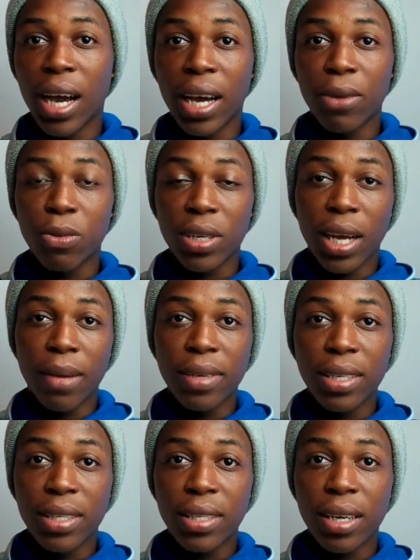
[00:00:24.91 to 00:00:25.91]
And with that
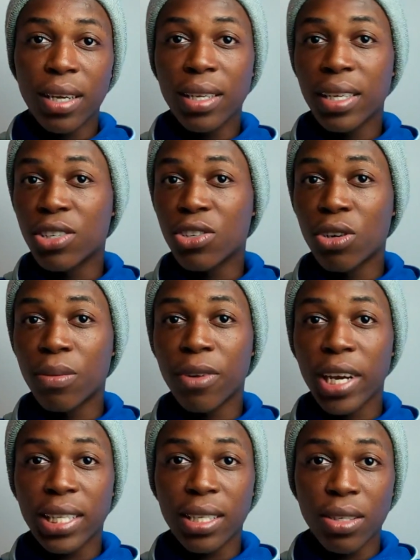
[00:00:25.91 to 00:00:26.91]
being said, let's jump
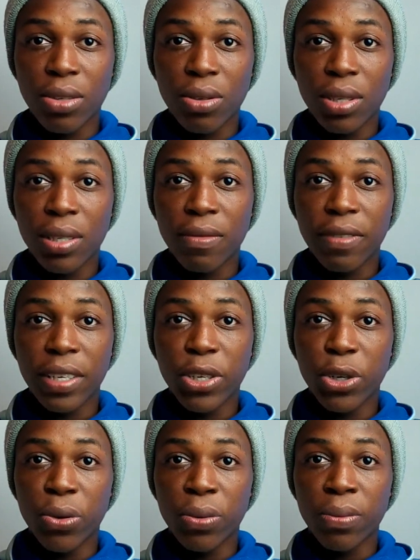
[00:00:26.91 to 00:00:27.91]
right into this video.